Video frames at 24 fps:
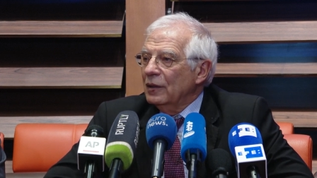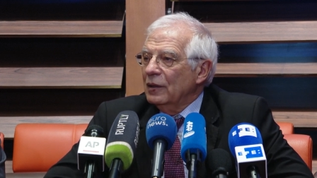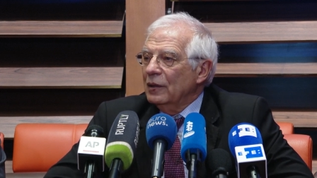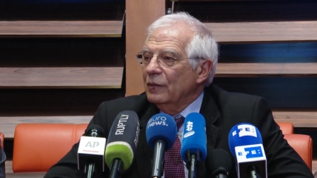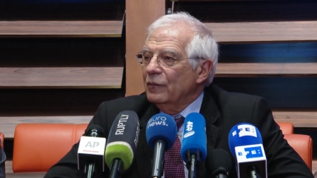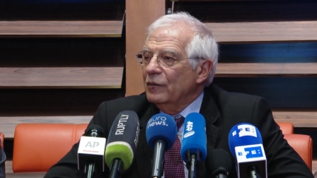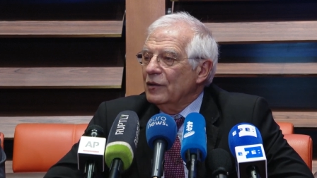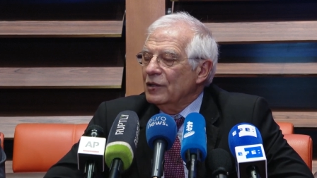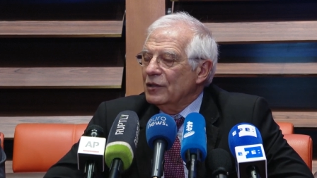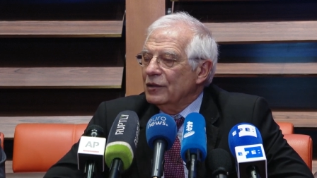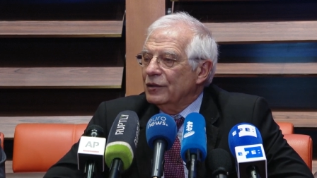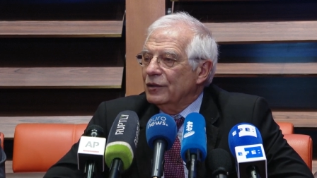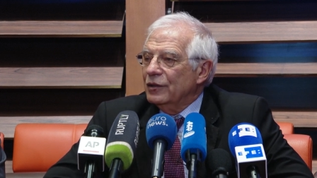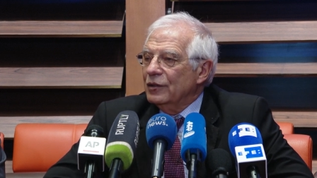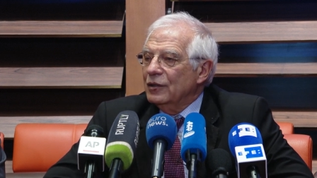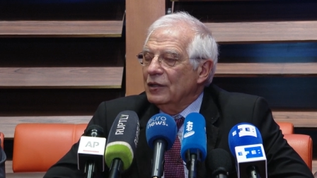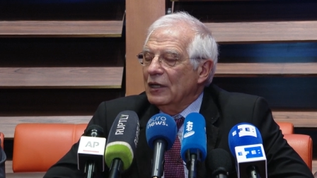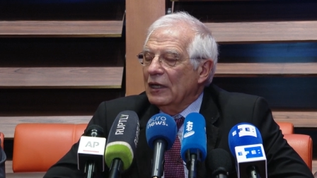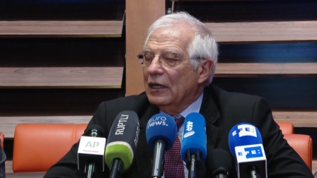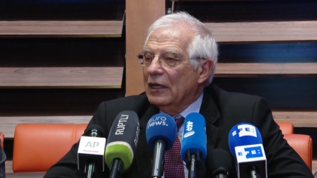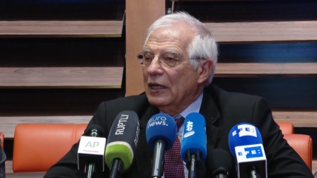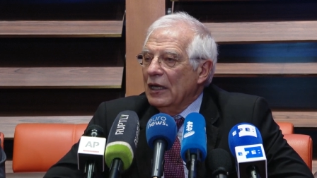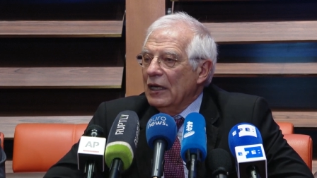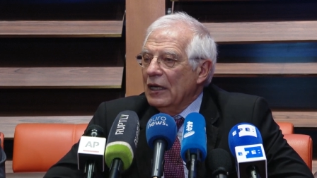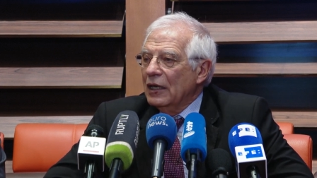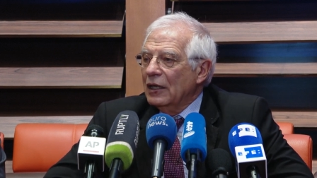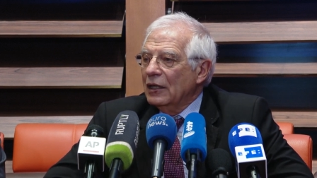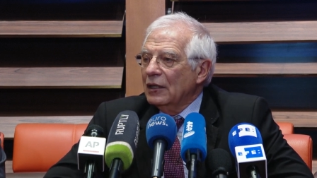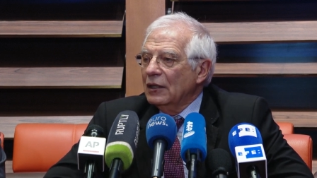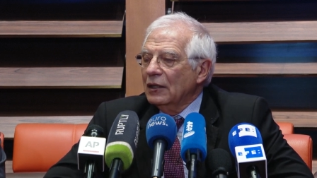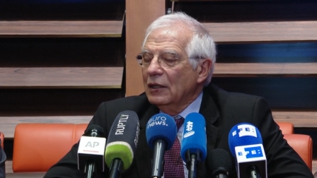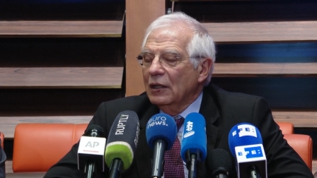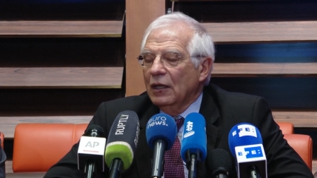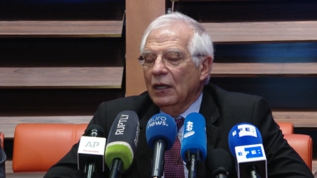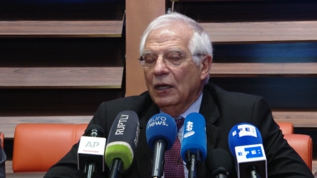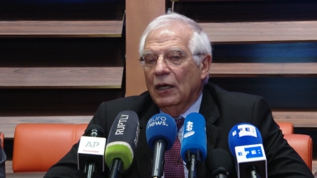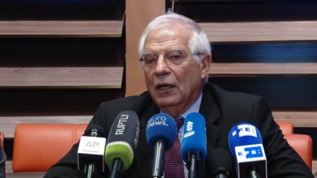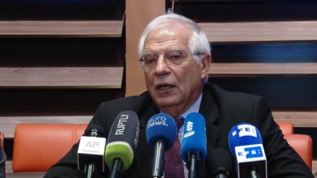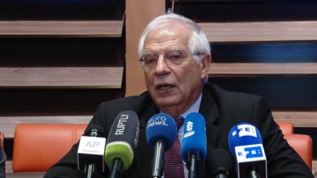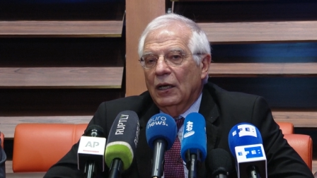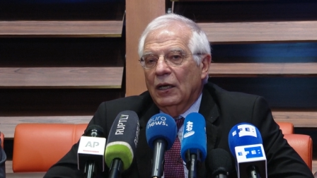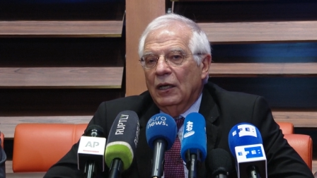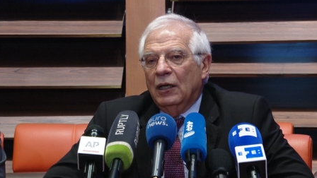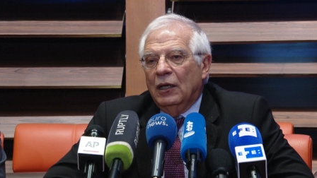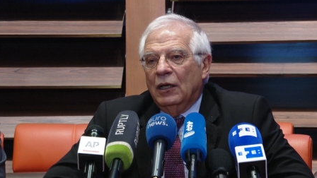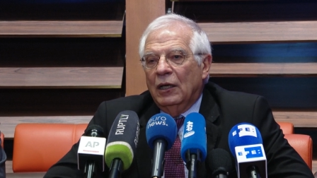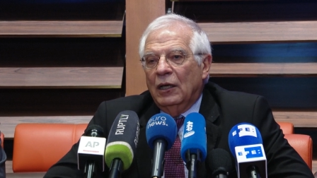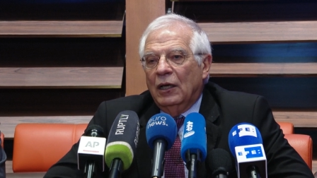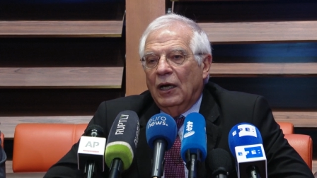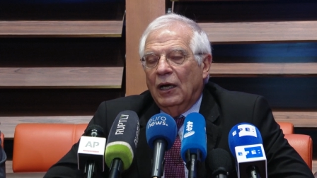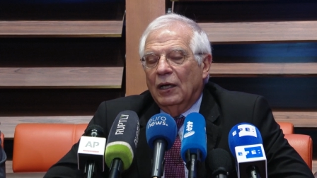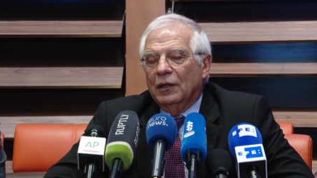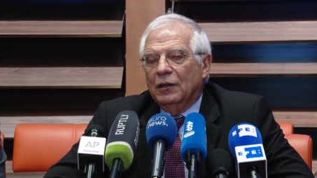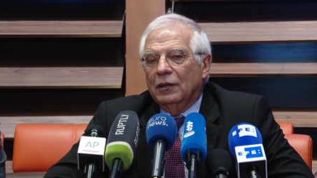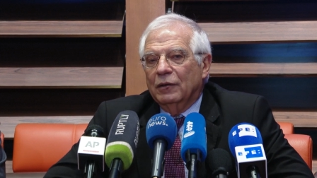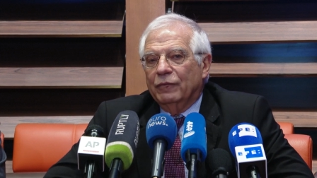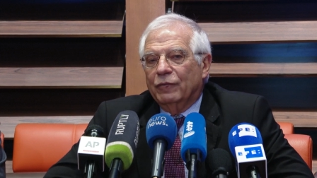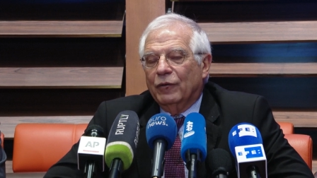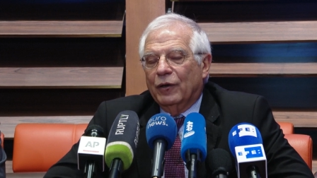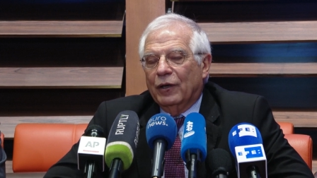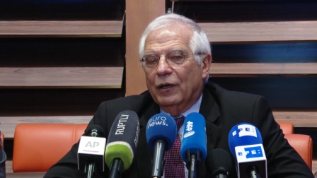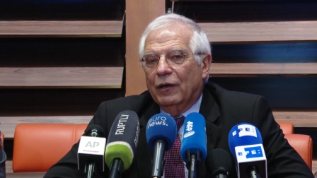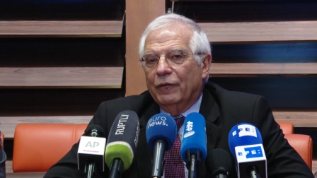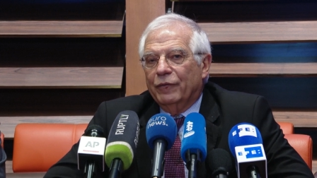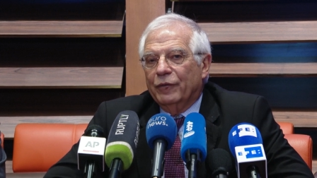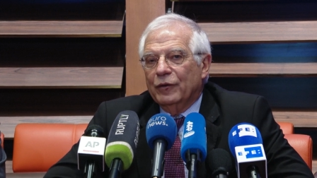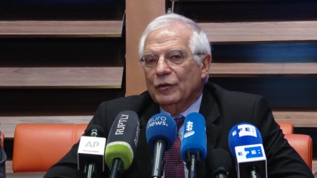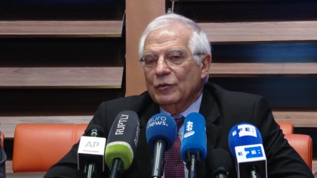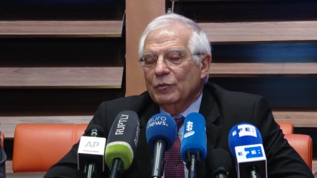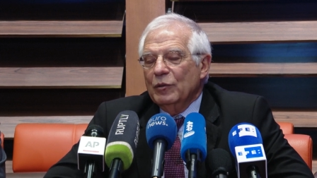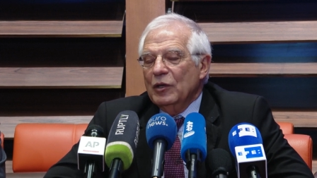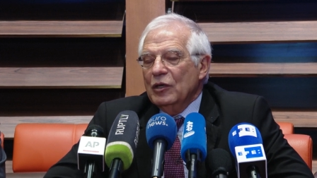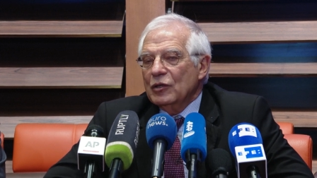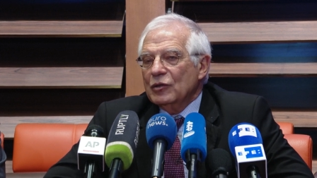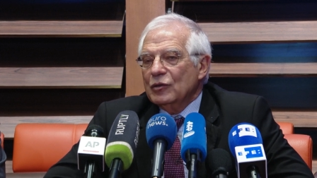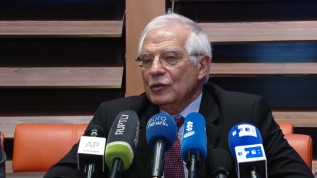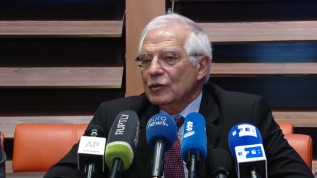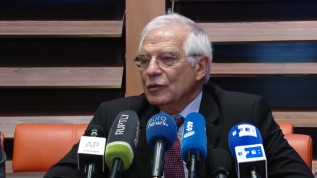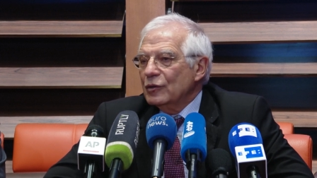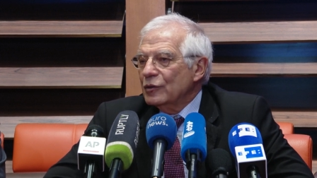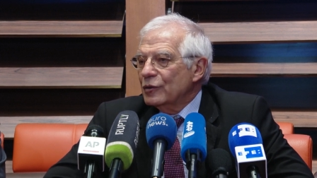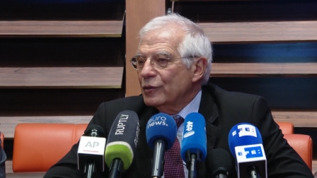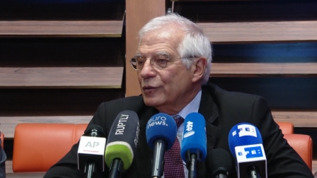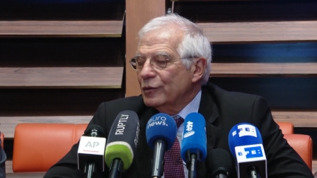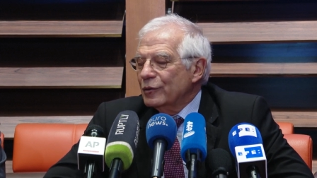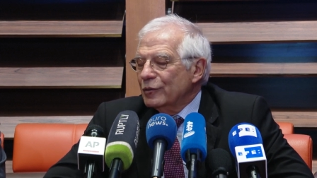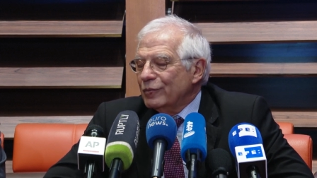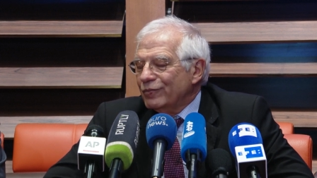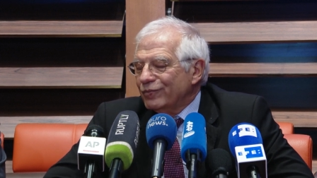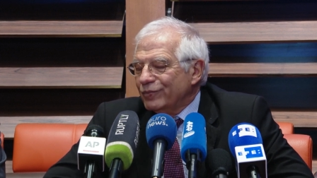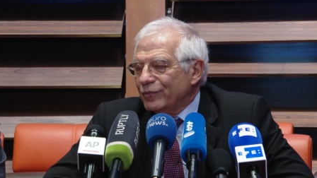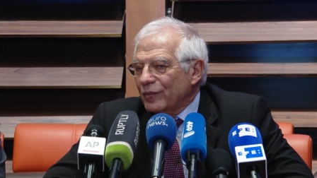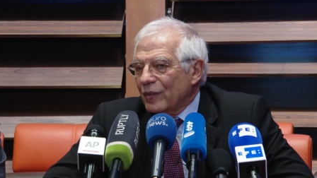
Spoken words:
visited the king and the foreign affairs ministers.